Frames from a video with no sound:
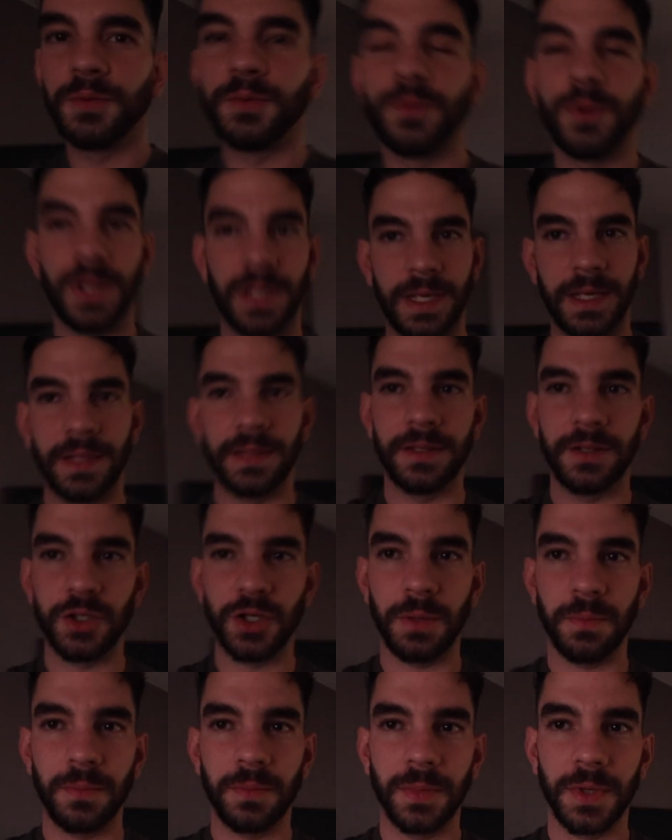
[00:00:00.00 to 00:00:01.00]
really hit the
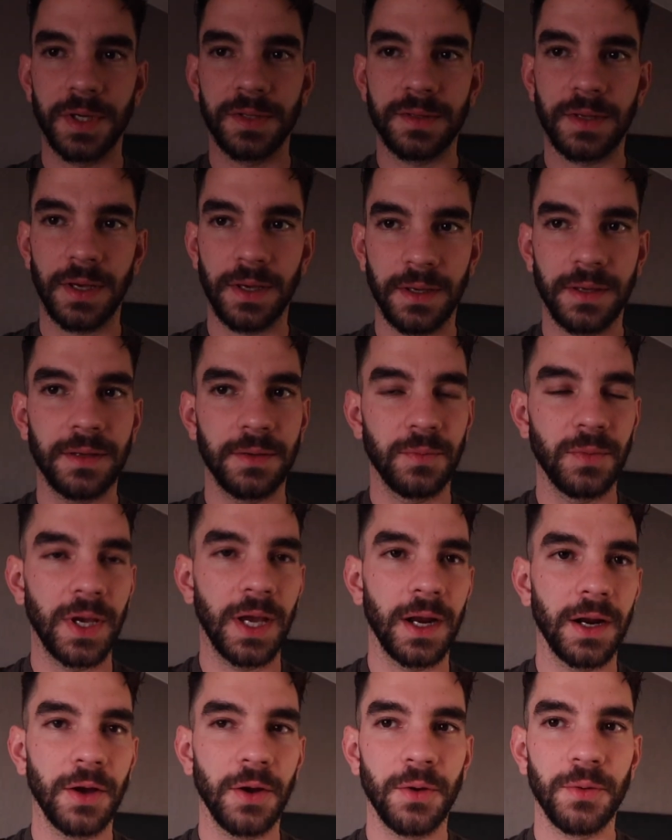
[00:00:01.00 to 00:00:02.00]
gym, because I we
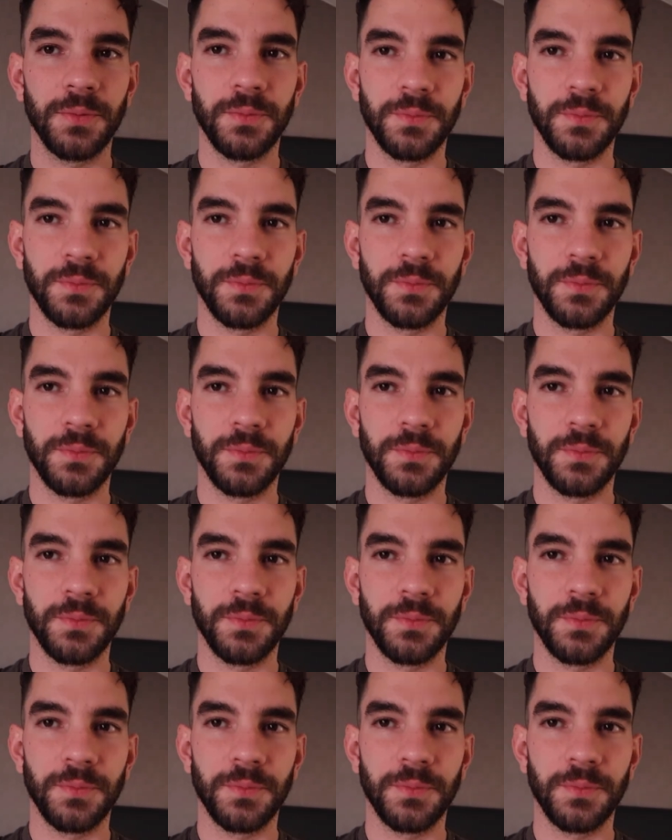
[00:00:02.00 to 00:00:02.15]
gotta go.